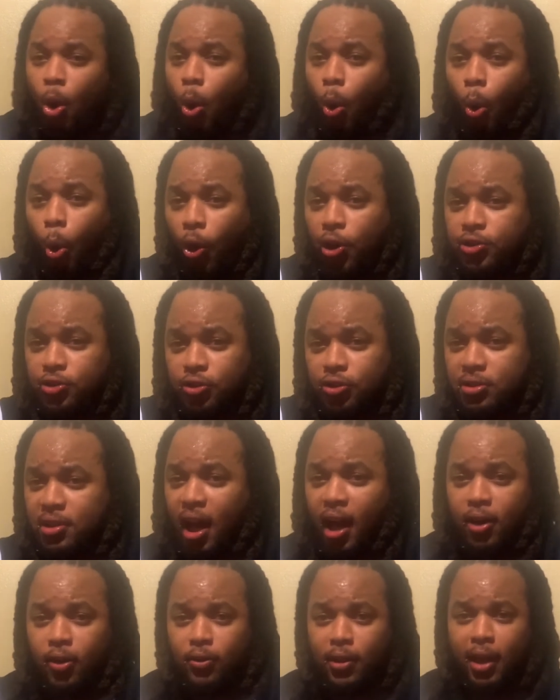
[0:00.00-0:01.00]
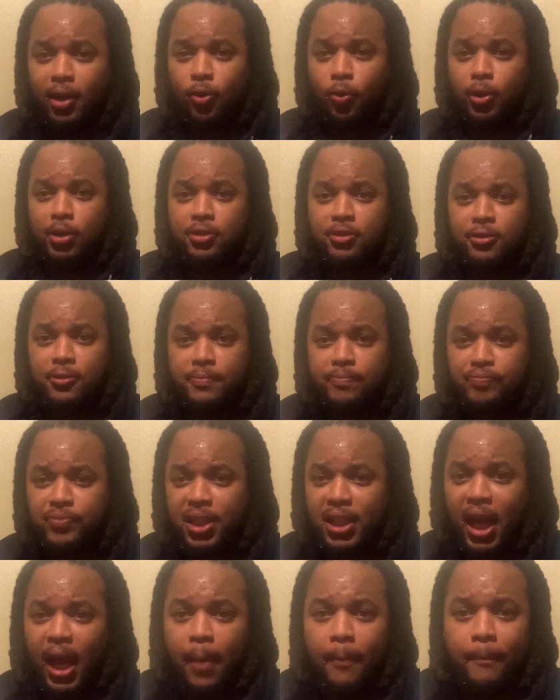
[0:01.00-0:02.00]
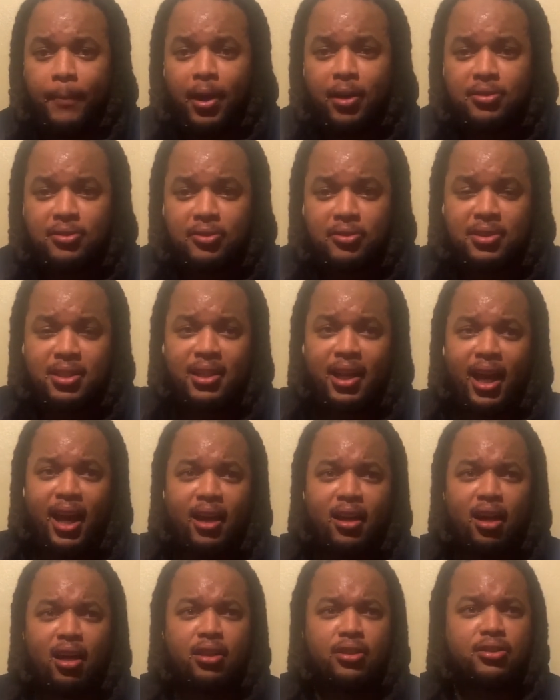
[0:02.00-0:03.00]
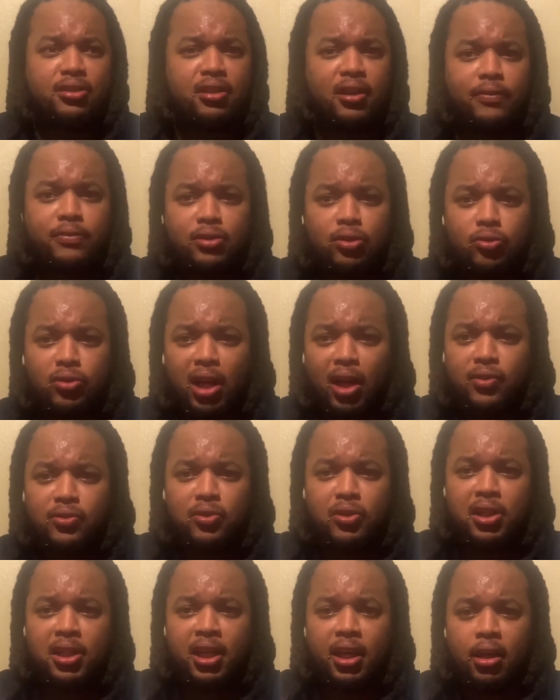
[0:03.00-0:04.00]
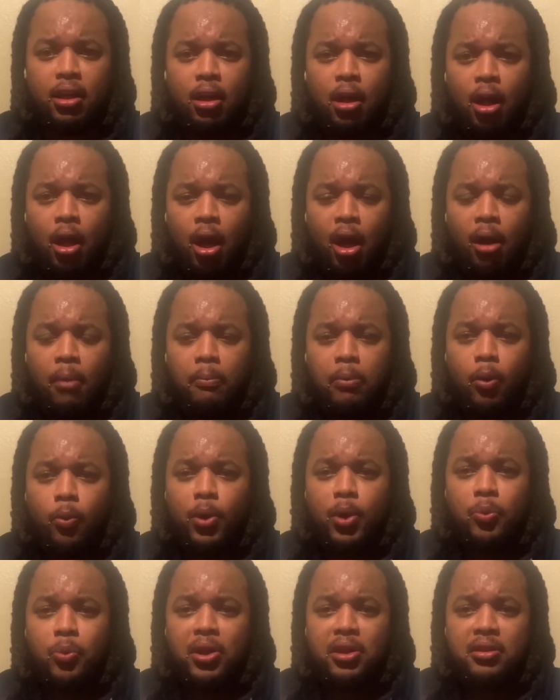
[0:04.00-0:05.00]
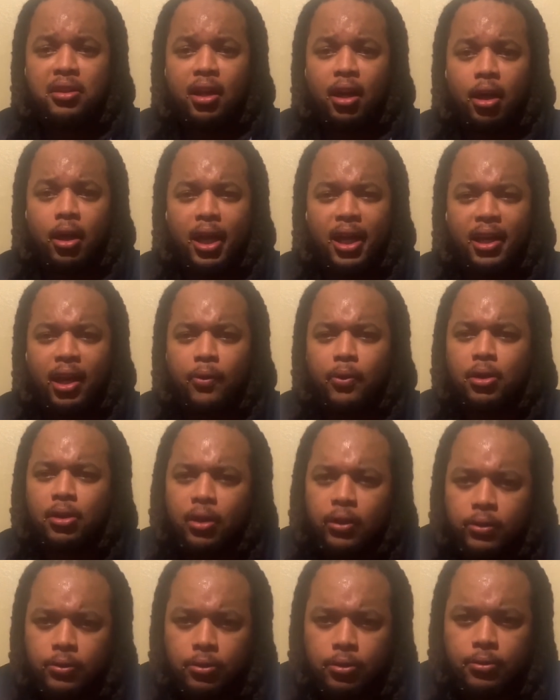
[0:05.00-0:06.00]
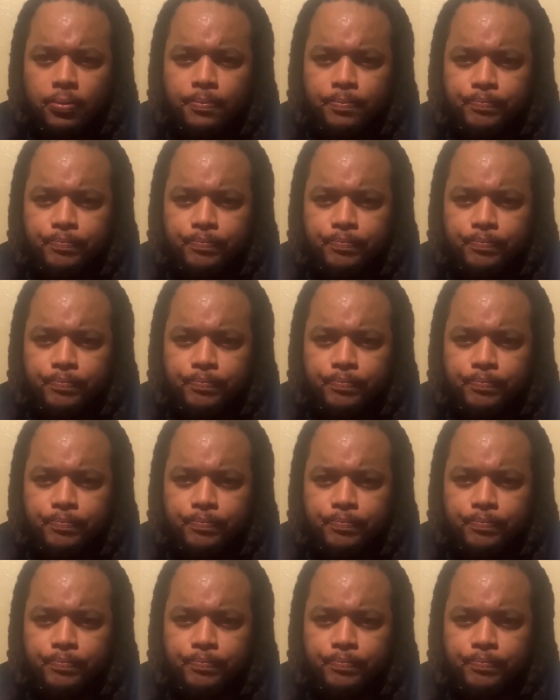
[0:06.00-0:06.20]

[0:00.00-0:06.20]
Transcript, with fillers: Oysters, I don't like oysters. And they had mussels and they had other stuff too that I was gonna get. But we went there and they were closed.